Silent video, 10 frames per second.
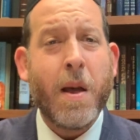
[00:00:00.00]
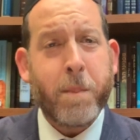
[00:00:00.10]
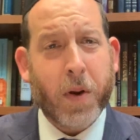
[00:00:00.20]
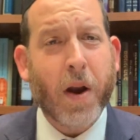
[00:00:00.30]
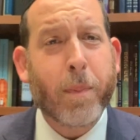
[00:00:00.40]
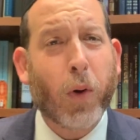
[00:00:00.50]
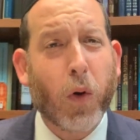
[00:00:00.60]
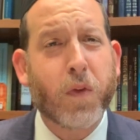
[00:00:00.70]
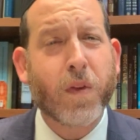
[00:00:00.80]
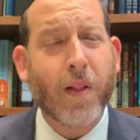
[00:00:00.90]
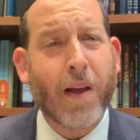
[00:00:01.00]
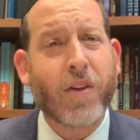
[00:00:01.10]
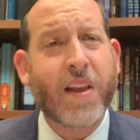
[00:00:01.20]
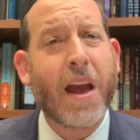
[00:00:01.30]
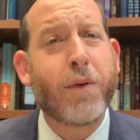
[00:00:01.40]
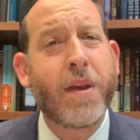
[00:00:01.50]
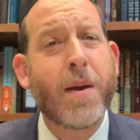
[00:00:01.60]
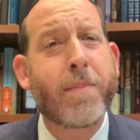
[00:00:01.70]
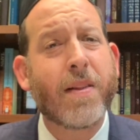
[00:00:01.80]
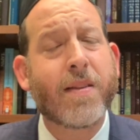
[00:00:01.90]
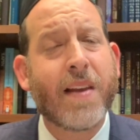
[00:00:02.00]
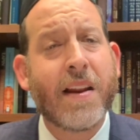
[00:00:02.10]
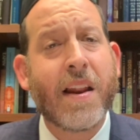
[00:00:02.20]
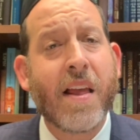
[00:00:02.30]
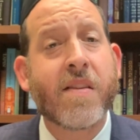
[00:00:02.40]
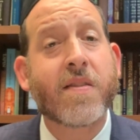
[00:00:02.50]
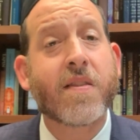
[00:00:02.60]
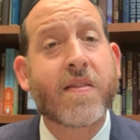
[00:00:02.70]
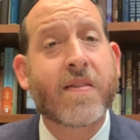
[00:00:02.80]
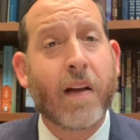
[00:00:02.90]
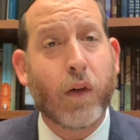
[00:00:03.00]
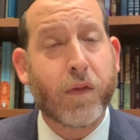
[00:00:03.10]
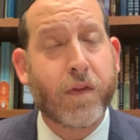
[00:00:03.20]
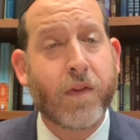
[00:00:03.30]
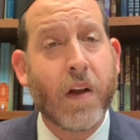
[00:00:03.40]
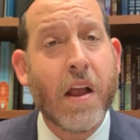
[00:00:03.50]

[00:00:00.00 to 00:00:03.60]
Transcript: But on a personal level, he had rehabilitated his self.